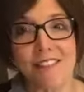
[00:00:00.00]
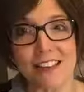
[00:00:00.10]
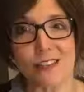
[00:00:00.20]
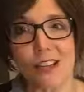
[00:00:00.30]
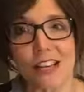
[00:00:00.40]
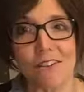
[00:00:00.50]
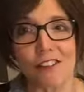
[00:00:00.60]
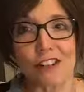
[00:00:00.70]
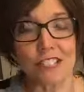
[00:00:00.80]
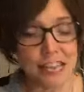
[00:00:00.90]
this. Look at
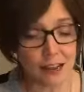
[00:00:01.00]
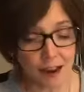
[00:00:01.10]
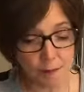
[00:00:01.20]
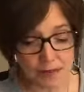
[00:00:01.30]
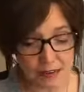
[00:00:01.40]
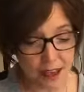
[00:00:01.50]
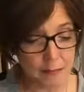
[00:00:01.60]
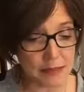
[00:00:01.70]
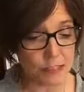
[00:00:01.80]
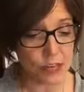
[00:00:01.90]
verse 10. I'm in, I'm
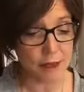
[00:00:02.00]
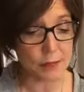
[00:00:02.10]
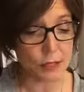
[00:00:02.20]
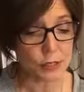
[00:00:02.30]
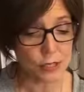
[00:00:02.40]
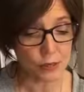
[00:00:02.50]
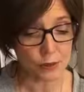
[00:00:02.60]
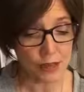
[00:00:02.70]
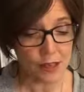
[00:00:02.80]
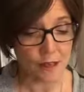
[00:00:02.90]
in chapter 2,
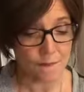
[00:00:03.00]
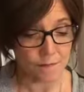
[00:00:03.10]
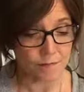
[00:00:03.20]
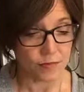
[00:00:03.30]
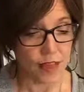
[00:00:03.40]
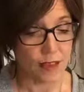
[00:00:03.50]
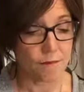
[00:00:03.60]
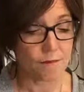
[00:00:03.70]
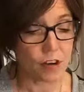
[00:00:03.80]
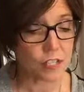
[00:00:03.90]

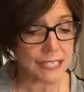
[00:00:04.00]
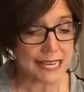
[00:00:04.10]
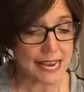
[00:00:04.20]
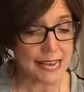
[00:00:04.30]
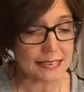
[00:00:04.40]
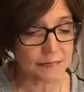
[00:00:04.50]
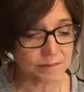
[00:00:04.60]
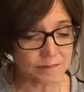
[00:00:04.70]
um, verse 10.